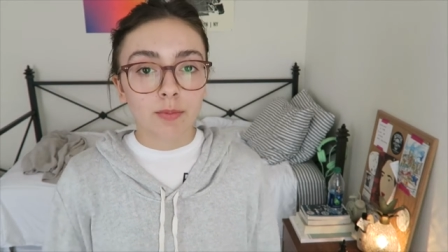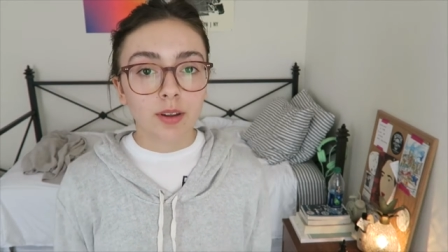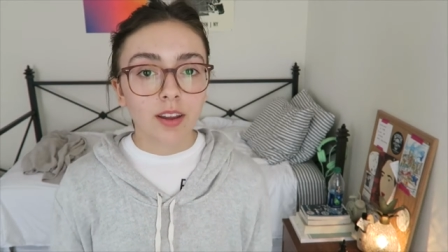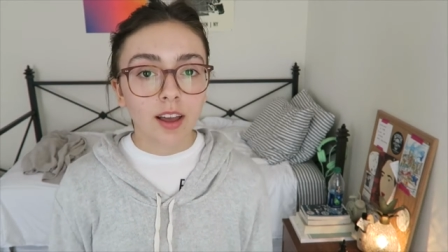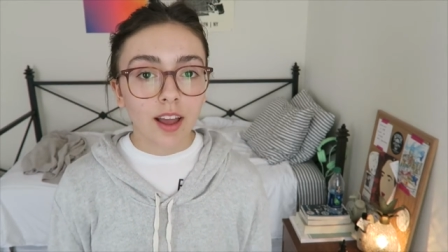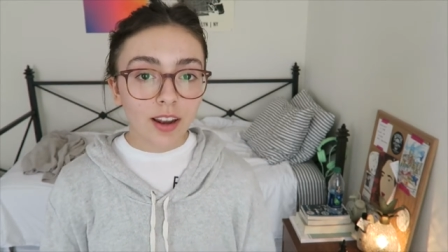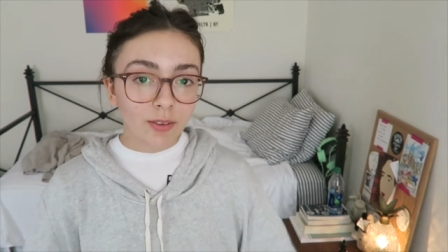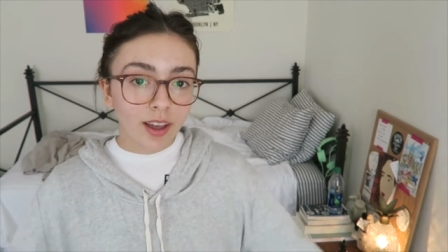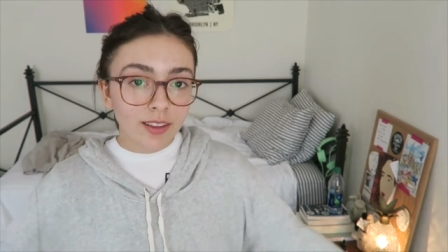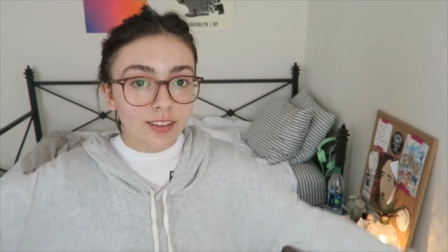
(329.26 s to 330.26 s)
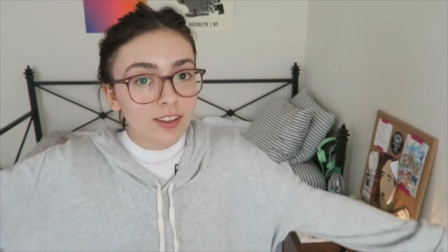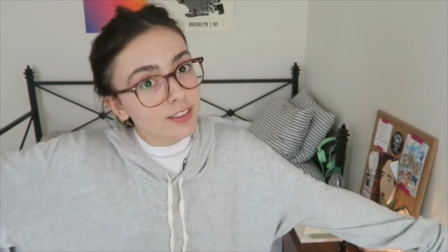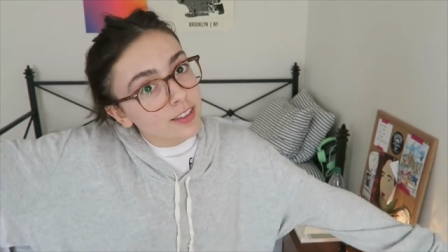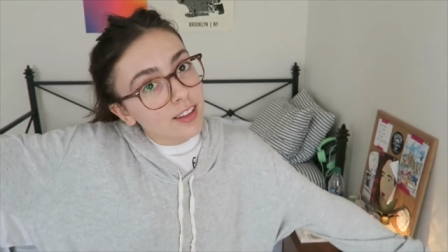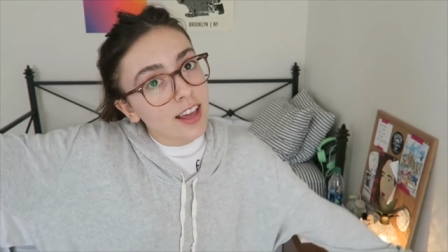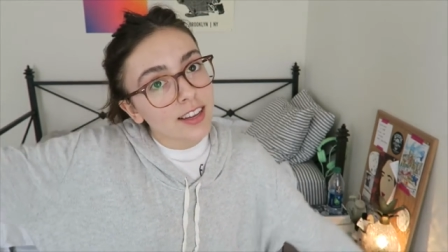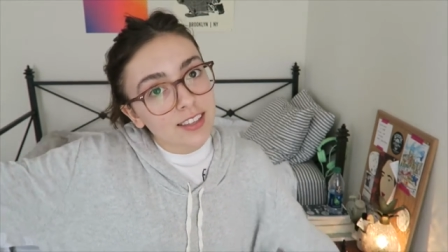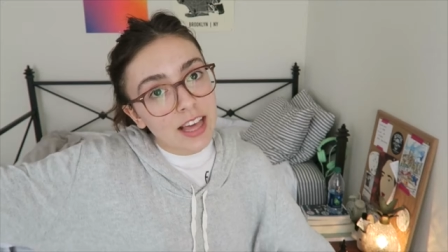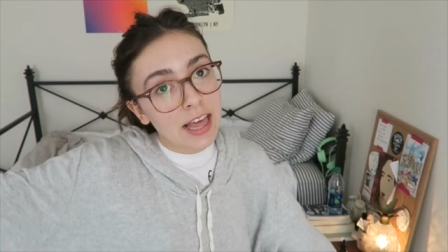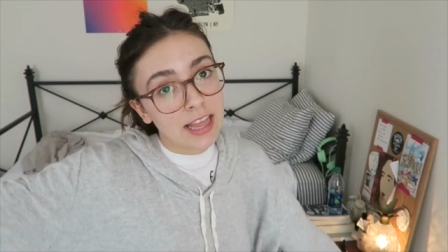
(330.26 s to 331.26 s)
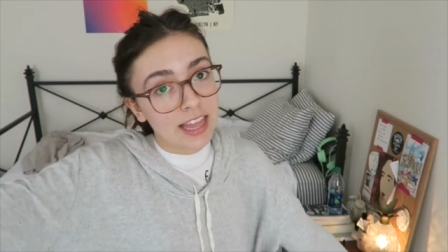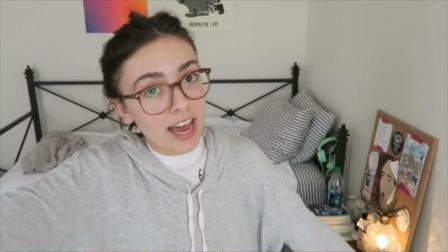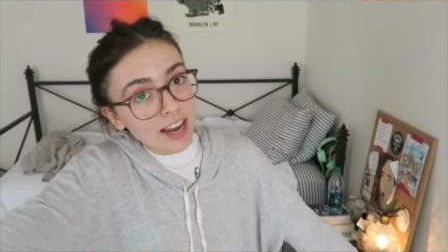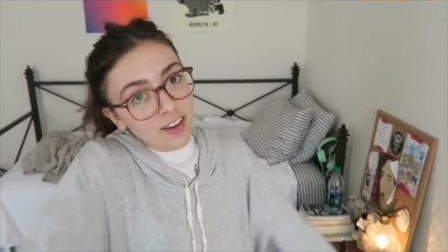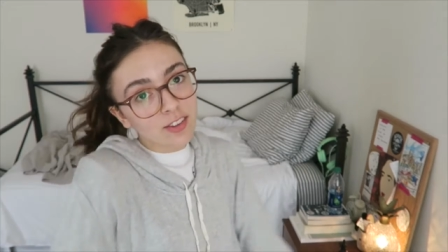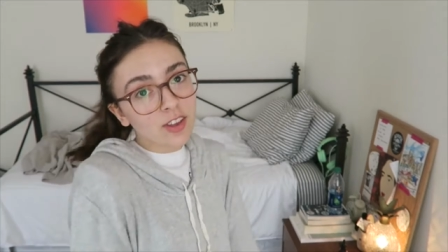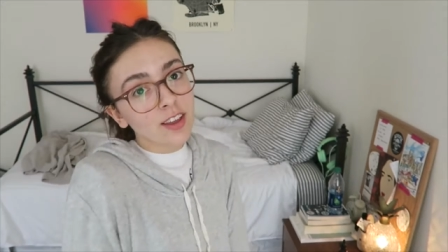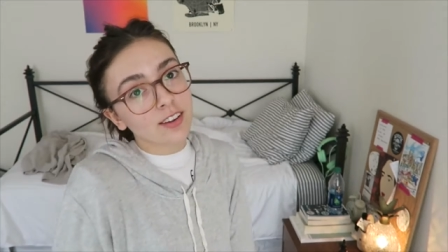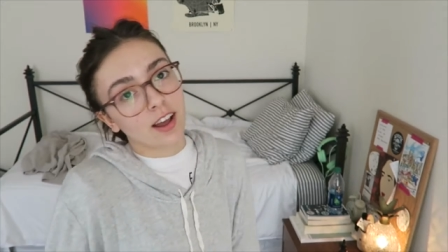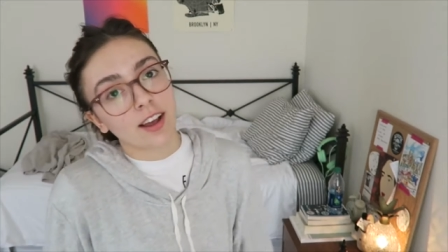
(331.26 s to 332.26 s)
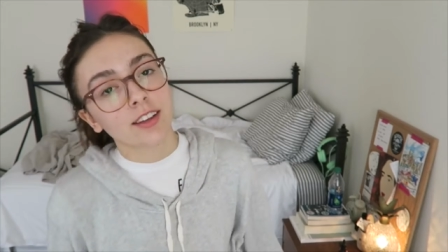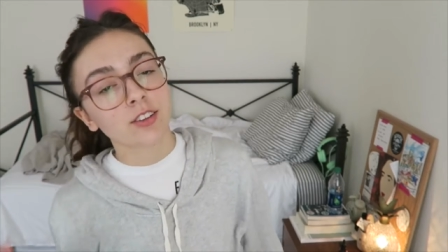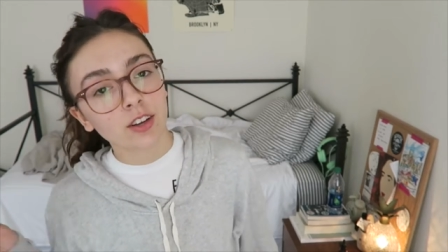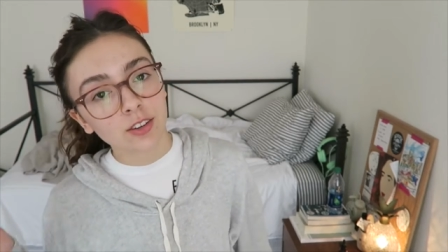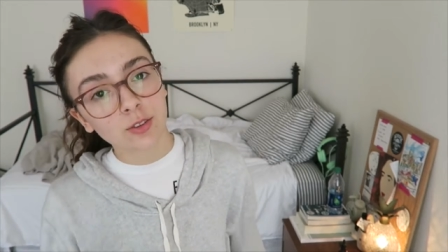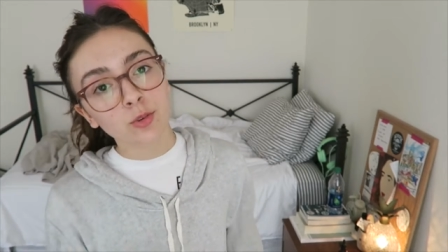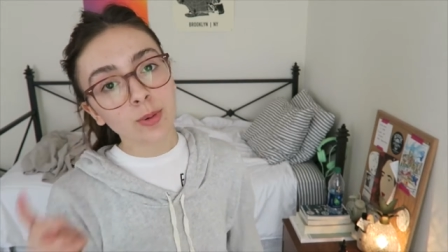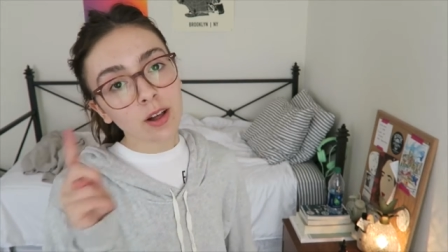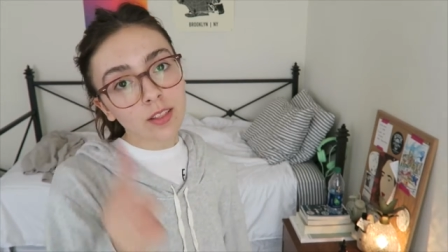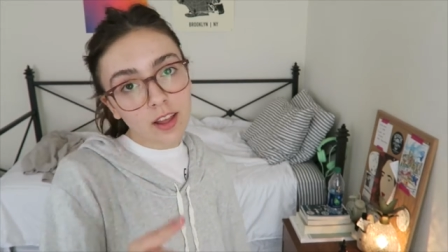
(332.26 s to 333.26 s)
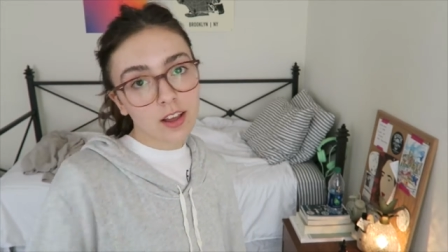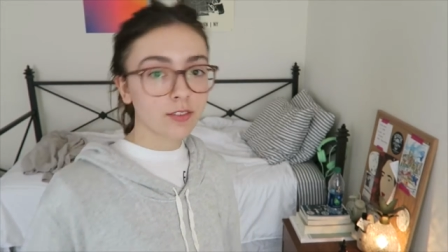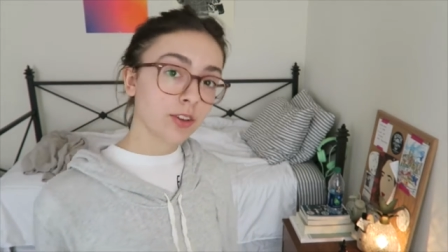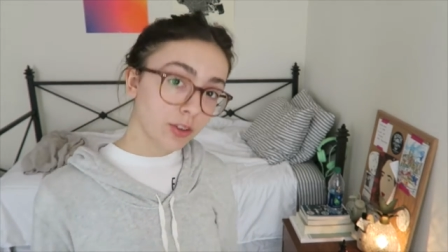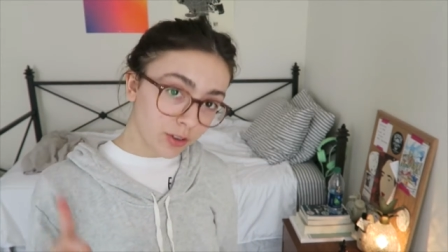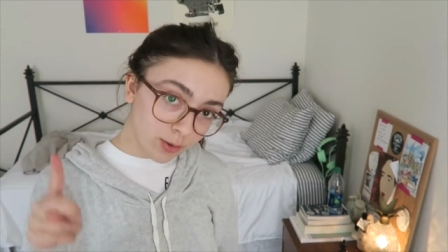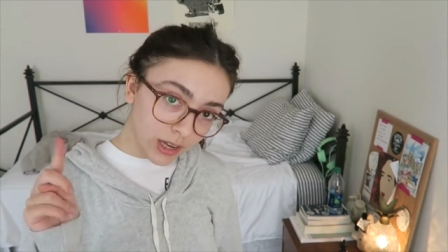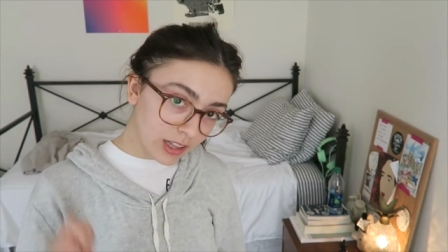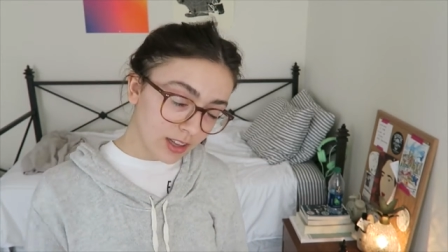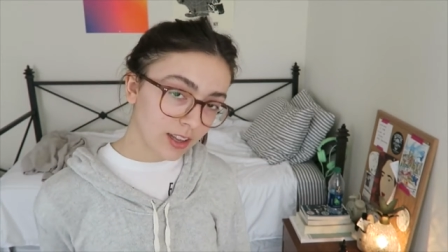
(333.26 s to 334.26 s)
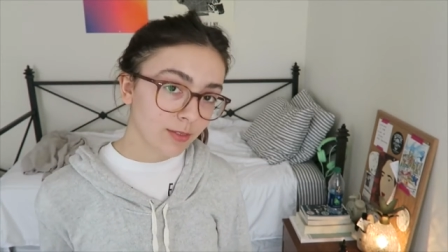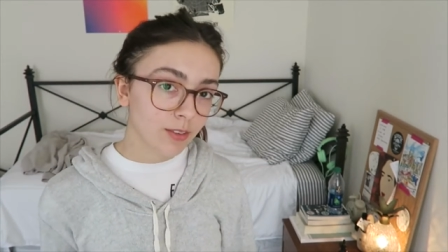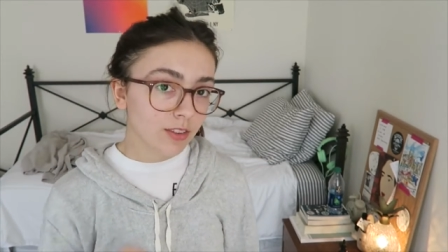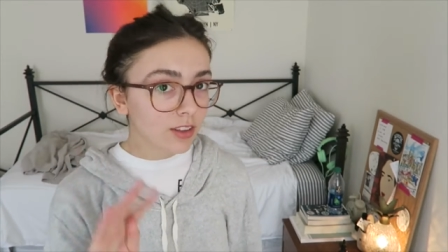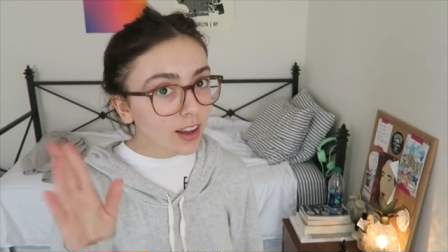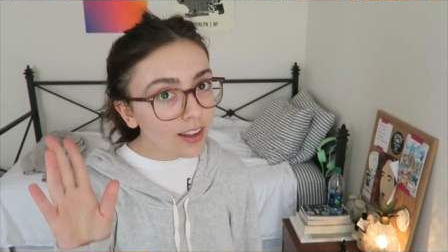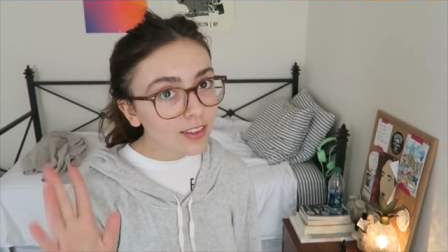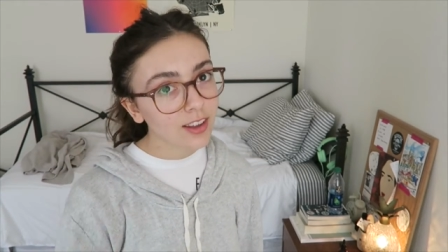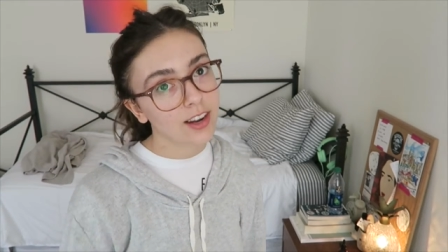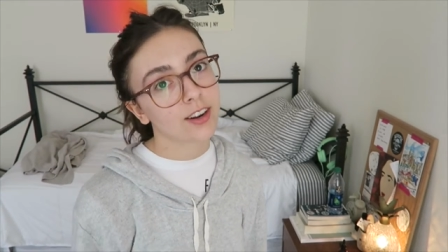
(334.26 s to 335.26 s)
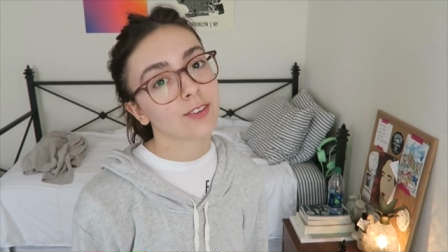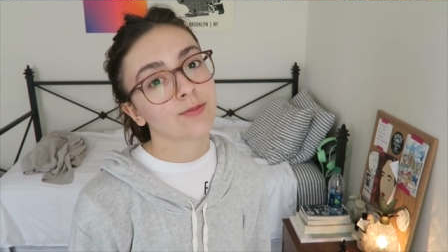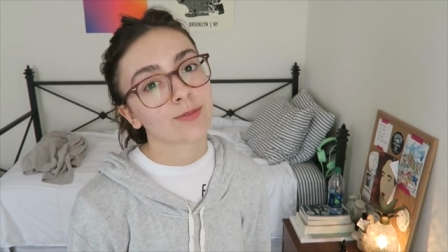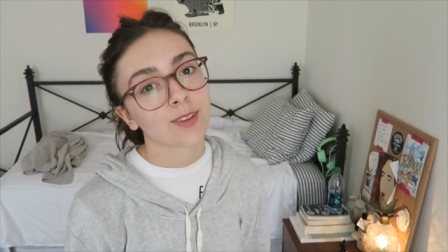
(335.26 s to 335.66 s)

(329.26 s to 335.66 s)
But uh, anyway, other than that, that is it. I talked to you about love. You're welcome. See you guys later.